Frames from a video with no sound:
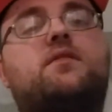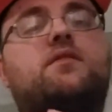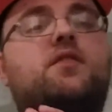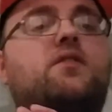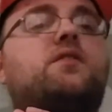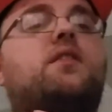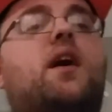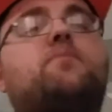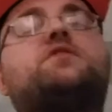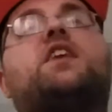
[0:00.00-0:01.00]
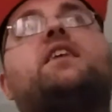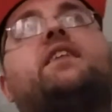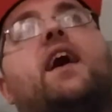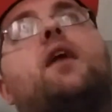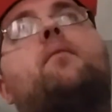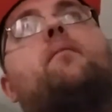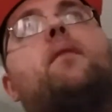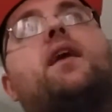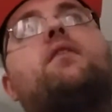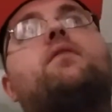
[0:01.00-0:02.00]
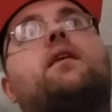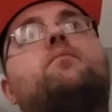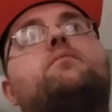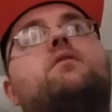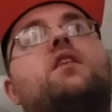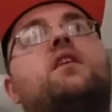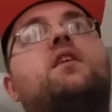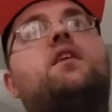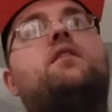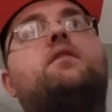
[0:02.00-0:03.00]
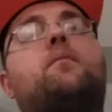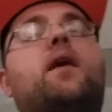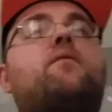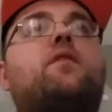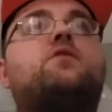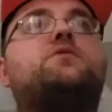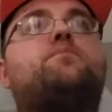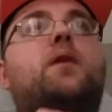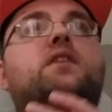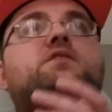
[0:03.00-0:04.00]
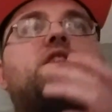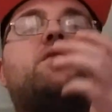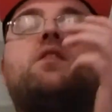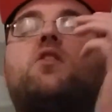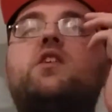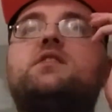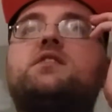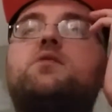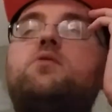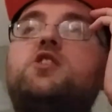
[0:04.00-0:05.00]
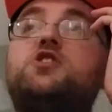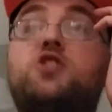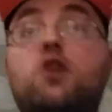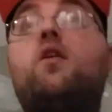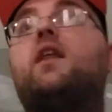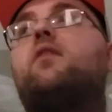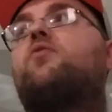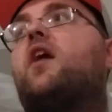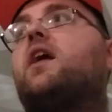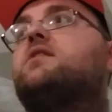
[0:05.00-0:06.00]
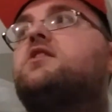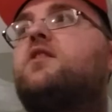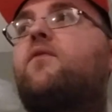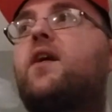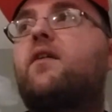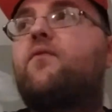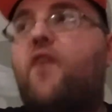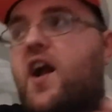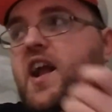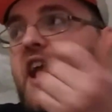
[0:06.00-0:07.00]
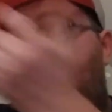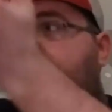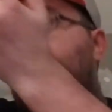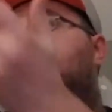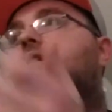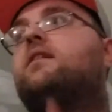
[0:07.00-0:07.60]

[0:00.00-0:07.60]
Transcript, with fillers: Turn it upside down by making them the main villain's bitch, even though he doesn't really do anything until the very fucking end.